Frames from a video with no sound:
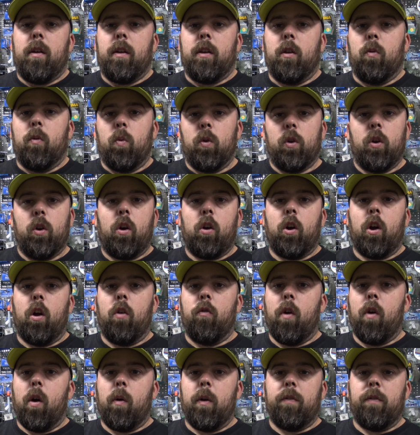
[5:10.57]
You will not go
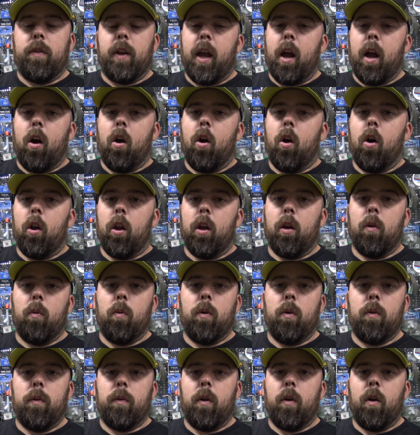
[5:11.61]
wrong if you get a
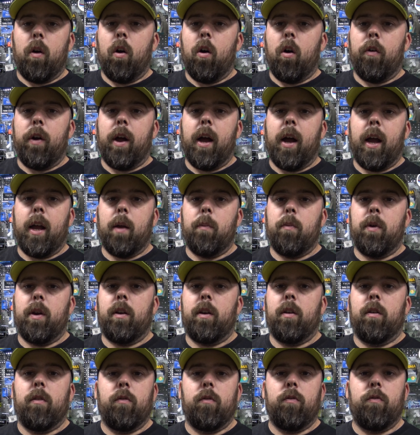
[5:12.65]
hollow or a
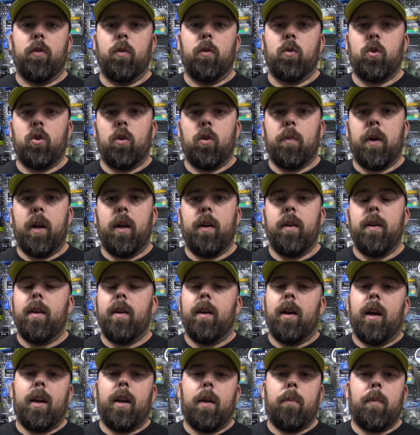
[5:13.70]
hybrid through summer,
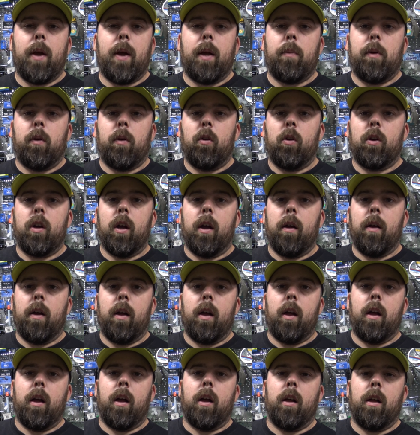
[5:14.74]
and then maybe look at
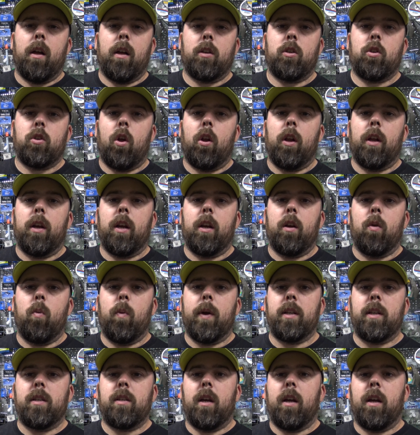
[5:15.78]
a solid in the
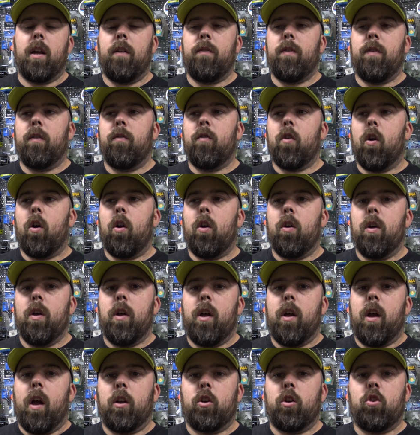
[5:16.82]
winter. If you've got
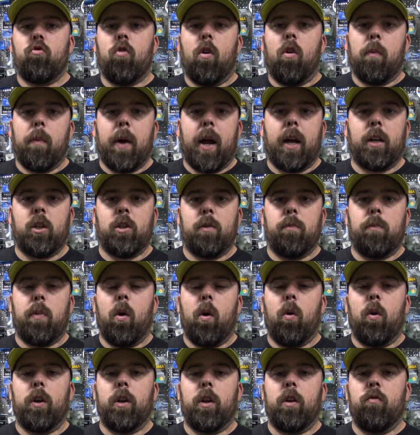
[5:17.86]
a strong margin
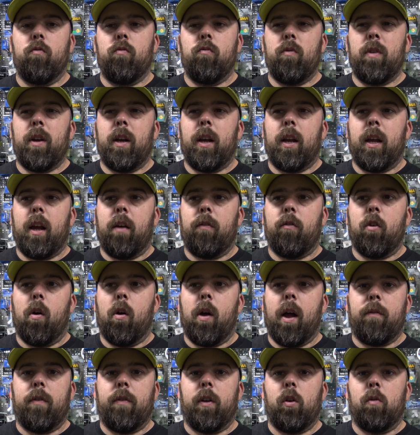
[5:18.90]
pole and you really have
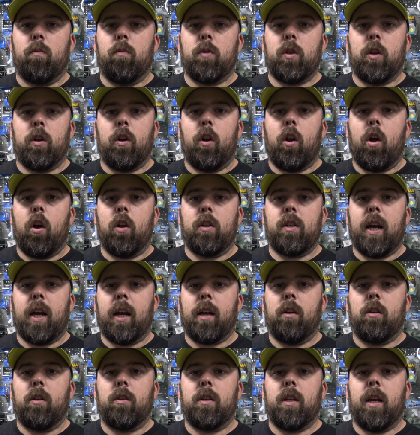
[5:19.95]
got heavy lumps and a lot of
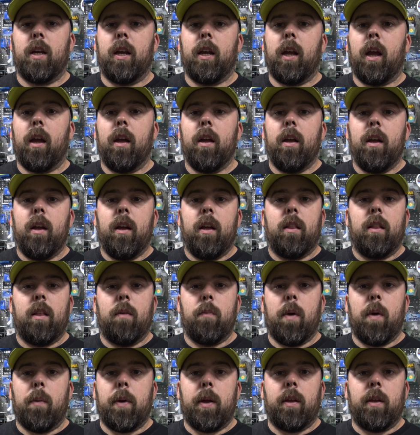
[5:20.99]
tangles near you,
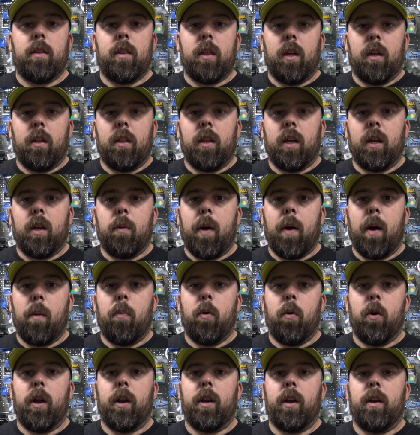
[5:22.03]
then maybe think about
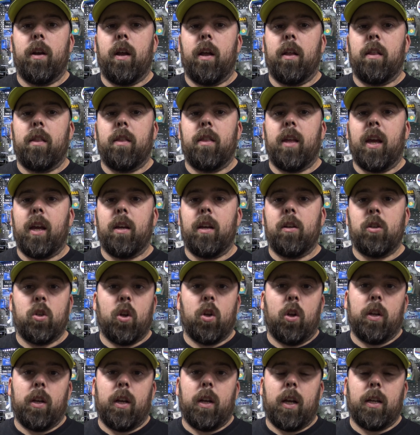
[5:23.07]
putting a thick
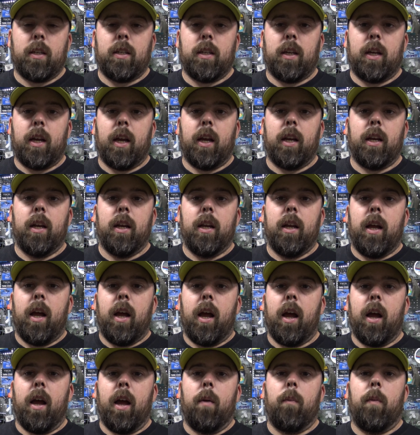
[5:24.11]
solid elastic in,
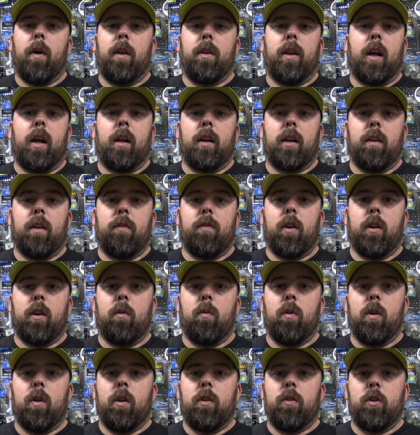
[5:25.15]
and that'll give
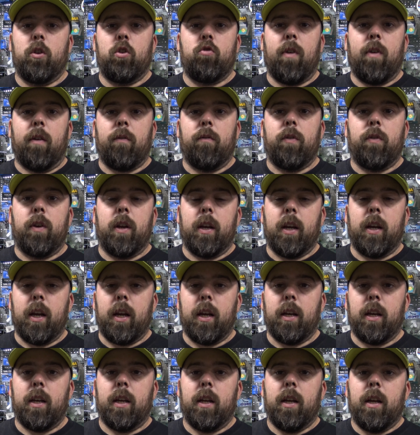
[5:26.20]
you the strength that you
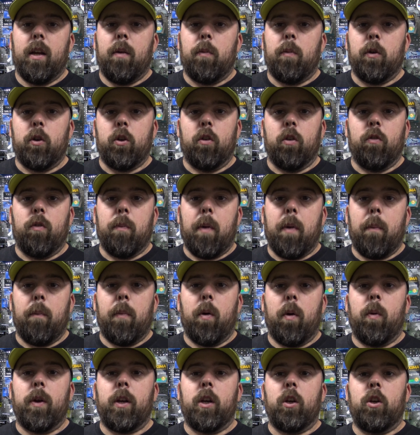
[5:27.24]
need. But do
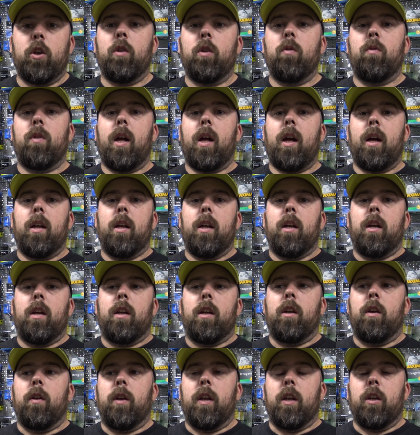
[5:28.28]
remember, when you do that,
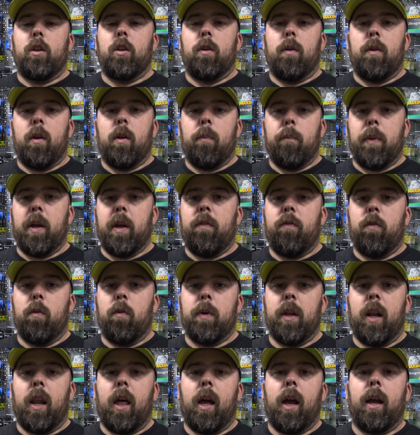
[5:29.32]
you need to beef
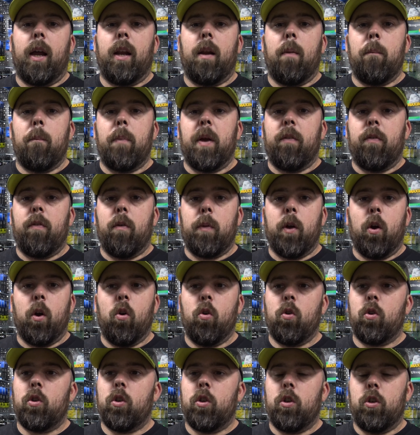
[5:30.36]
up your line and beef up your
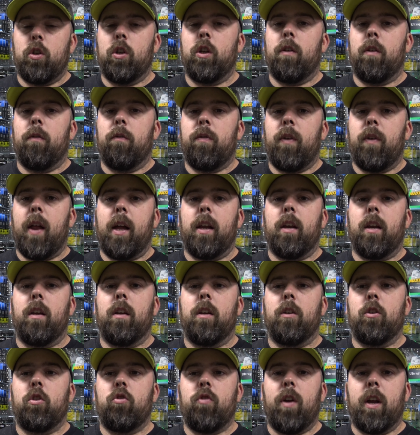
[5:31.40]
hooks, because you can flatten
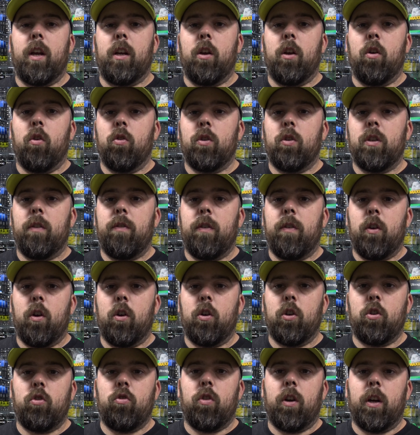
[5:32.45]
and straighten your hooks if you're not
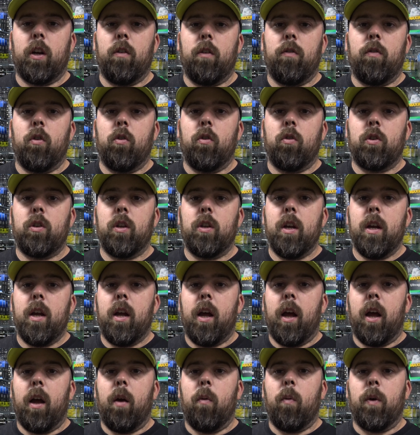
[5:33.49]
got strong enough hooks
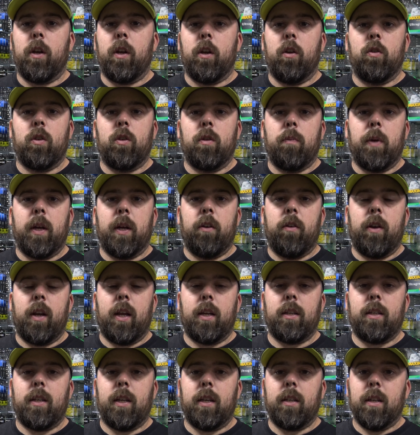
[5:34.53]
when you're using bigger
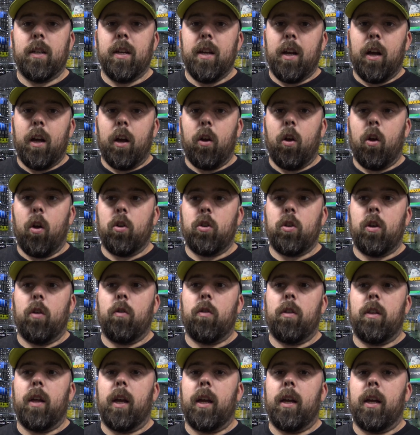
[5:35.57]
elastics. And also
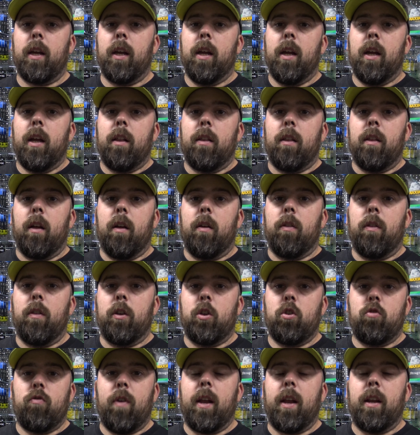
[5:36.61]
think that the
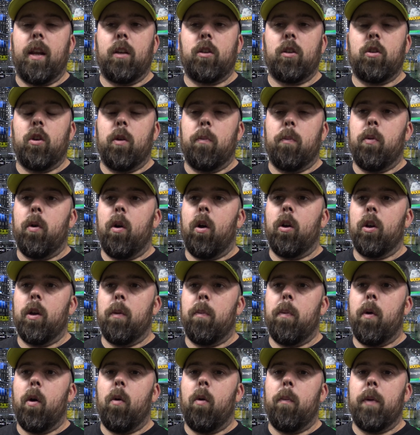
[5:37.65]
strain that's going to put on your
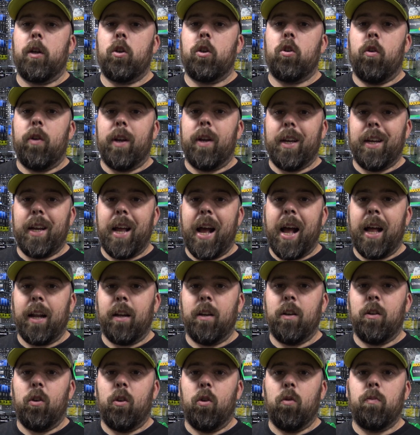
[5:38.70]
pole, make sure it can
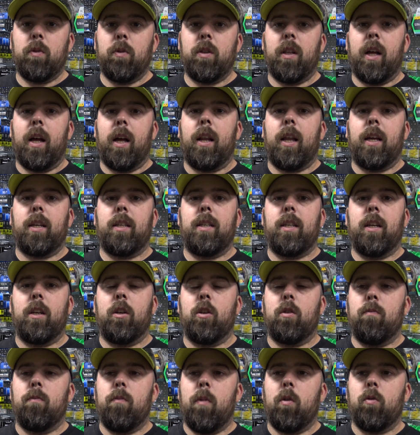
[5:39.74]
handle up to that elastic,
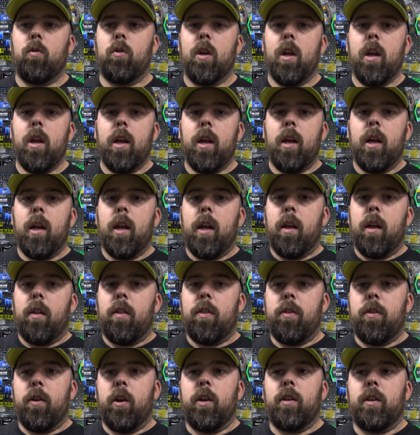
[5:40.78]
because most
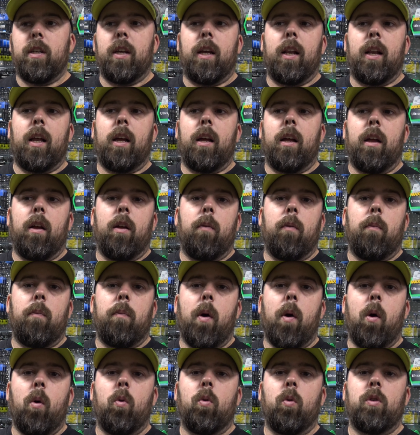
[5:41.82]
30
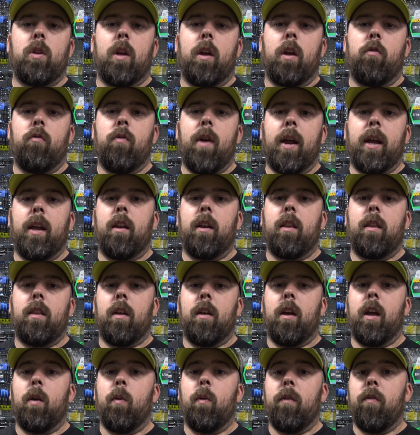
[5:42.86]
poles are rated
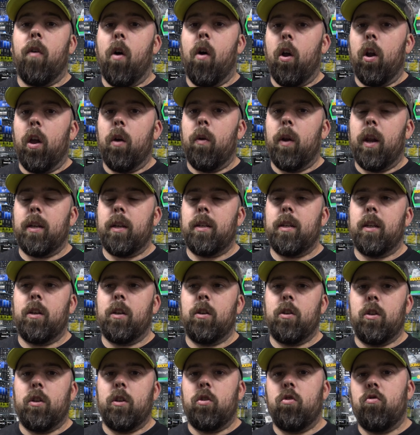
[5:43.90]
30 with hollow elastic
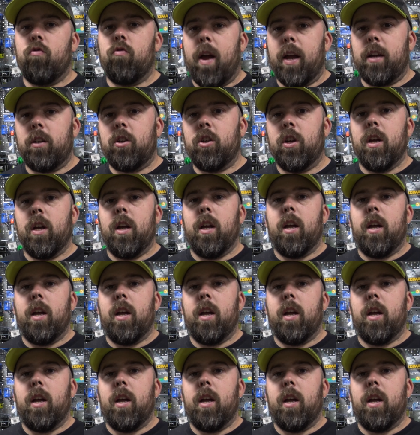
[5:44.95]
because of the stretch.